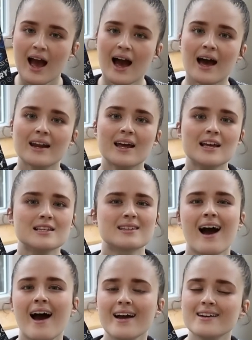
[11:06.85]
and is
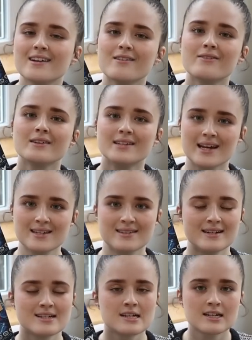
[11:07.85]
kind of
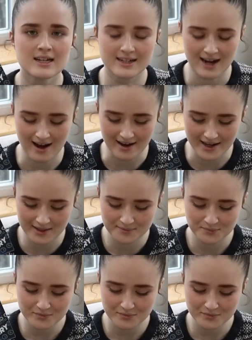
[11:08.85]
destined to die.